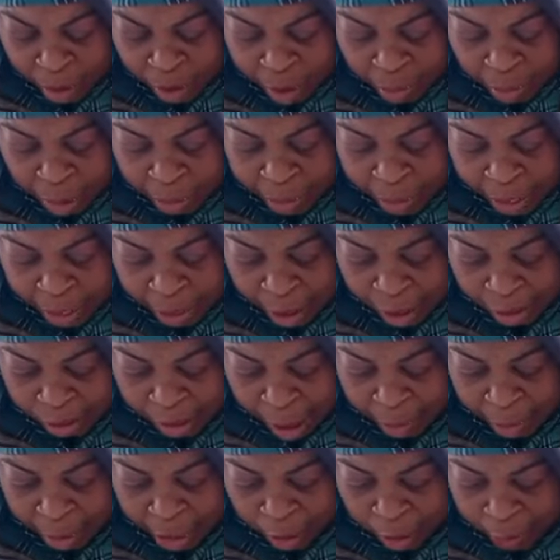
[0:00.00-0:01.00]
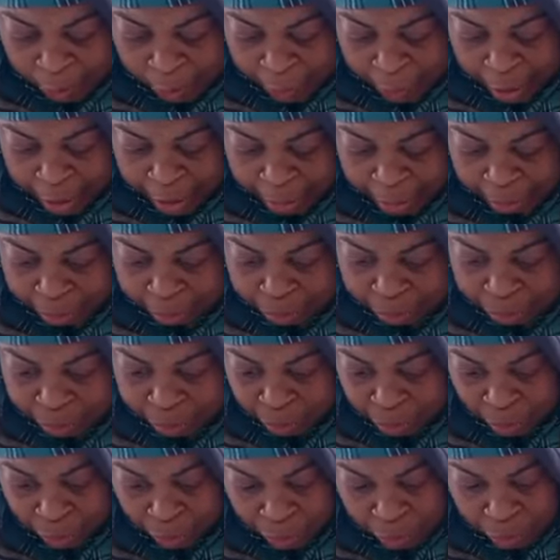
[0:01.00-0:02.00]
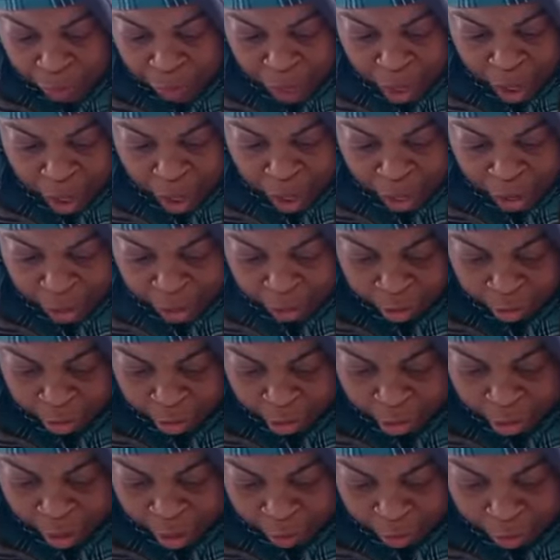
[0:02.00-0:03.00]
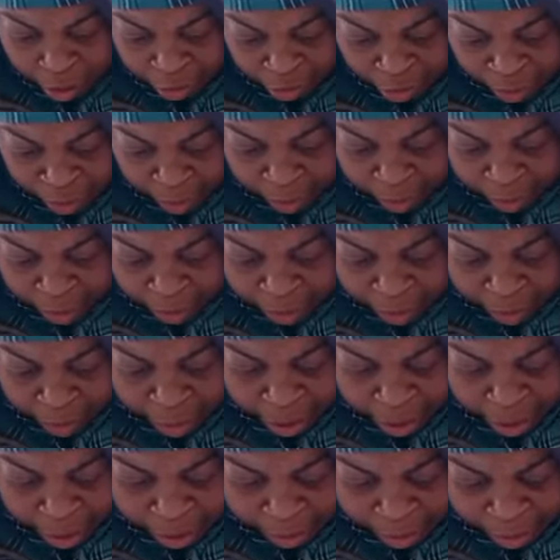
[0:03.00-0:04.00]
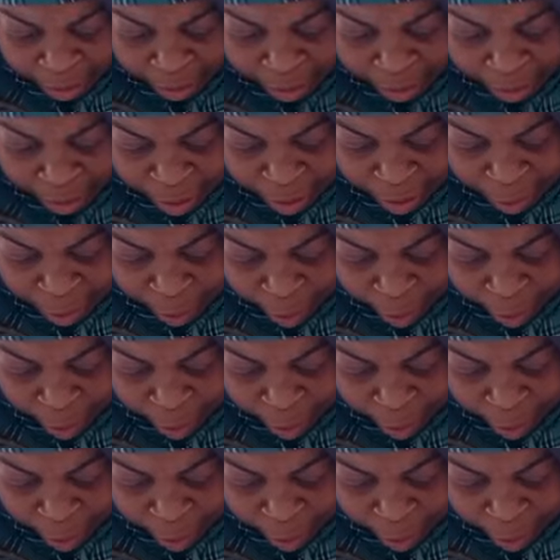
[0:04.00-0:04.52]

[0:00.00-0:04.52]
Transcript: let me eat long time, like a friend. And he got to the corona shot, I'm telling somebody, I take that, I don't know